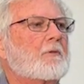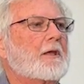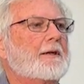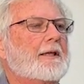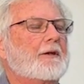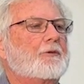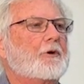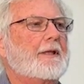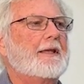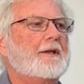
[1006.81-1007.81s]
Going to get it
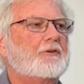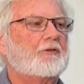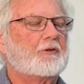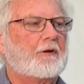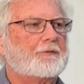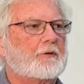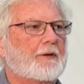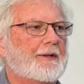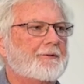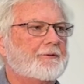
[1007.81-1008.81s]
38 inches off the
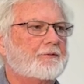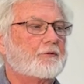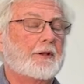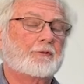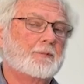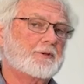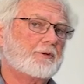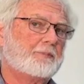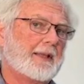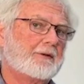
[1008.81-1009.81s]
ground,
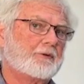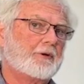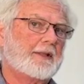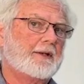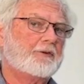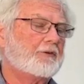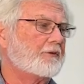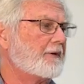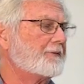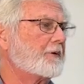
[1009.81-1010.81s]
transmission pan 38
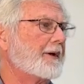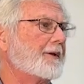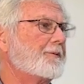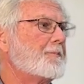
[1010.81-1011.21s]
inches off the ground.